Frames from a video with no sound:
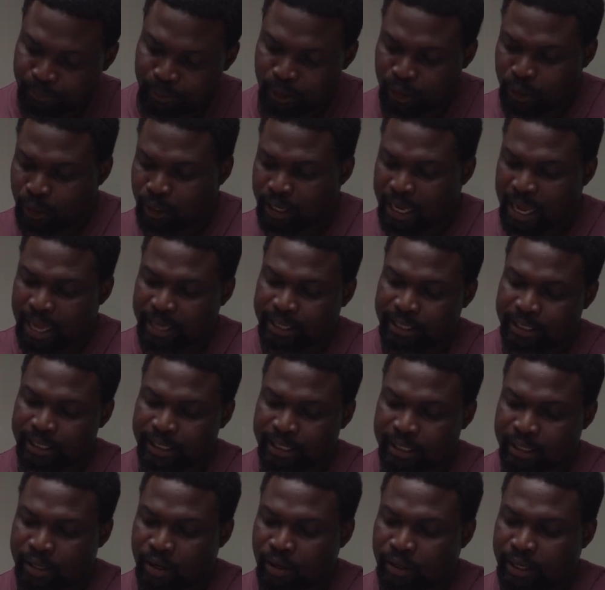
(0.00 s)
You got
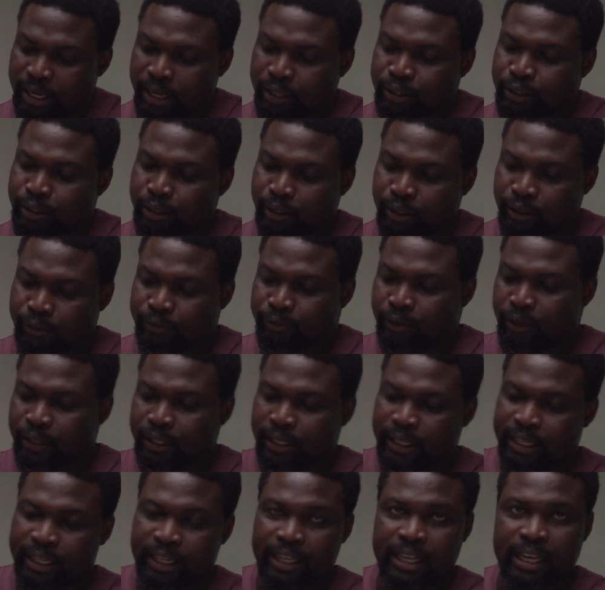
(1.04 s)
the connector for
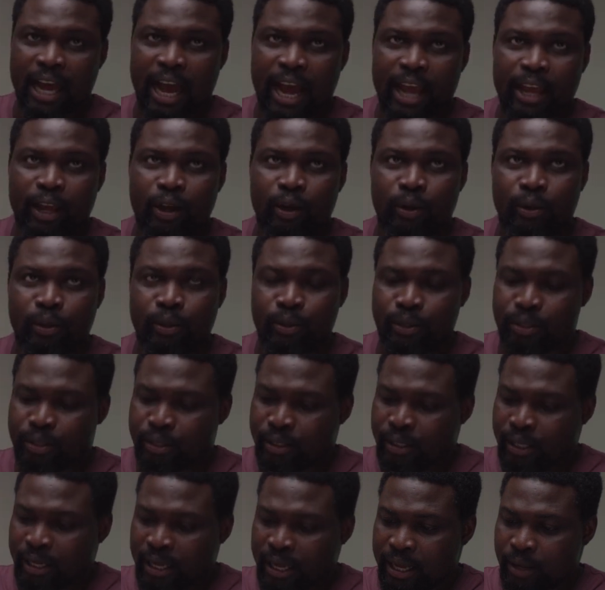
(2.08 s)
the
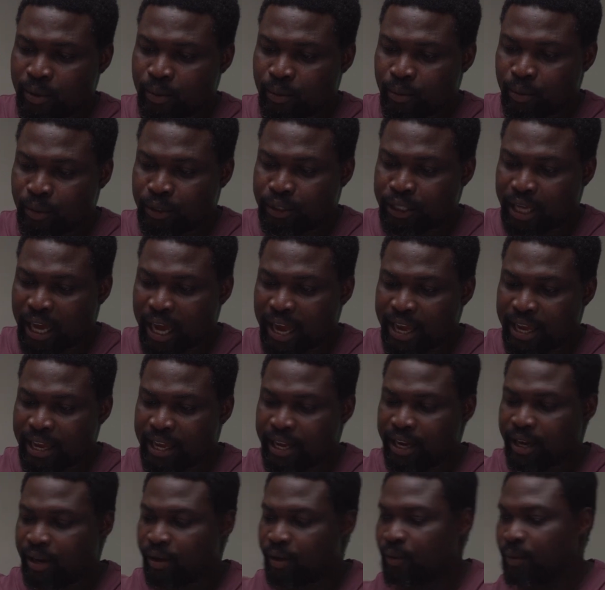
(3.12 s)
IOs, which are
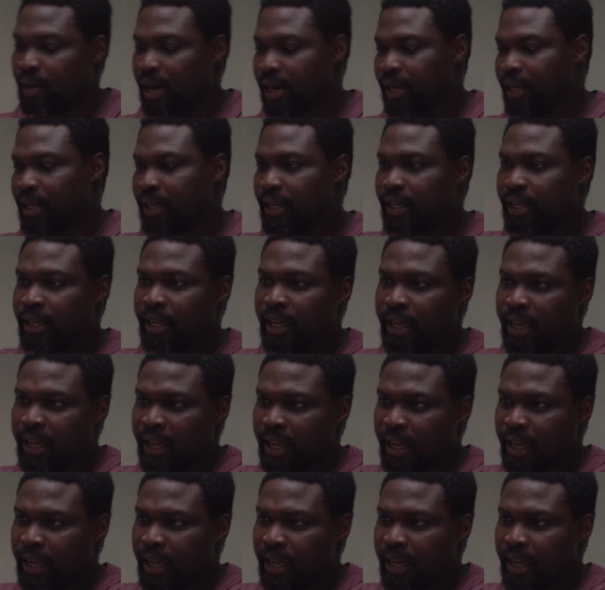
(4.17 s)
here already.